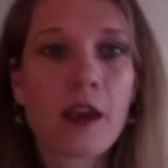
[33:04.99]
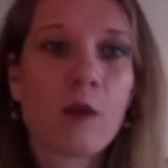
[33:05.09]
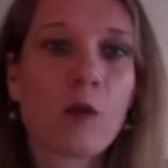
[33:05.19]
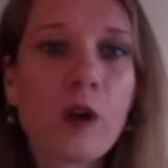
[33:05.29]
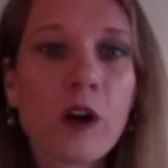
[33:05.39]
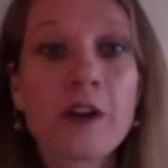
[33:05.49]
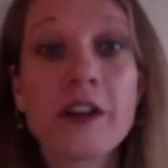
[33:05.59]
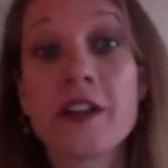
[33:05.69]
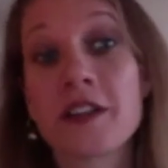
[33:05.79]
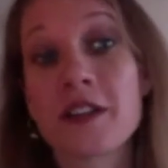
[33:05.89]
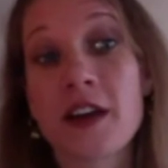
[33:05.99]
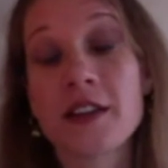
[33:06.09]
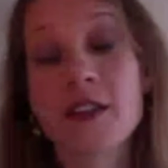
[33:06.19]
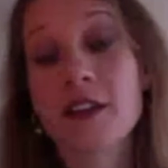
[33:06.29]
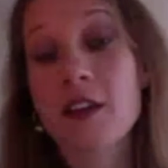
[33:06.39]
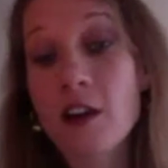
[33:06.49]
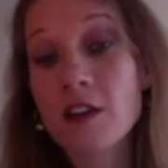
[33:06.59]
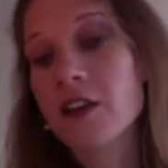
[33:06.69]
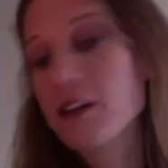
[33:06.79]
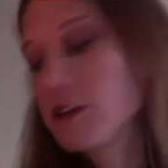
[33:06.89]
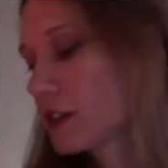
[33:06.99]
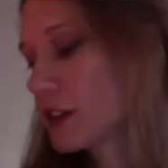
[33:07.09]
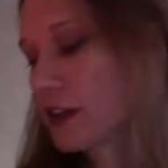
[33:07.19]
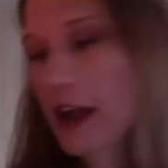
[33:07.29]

We're going to discuss this also today.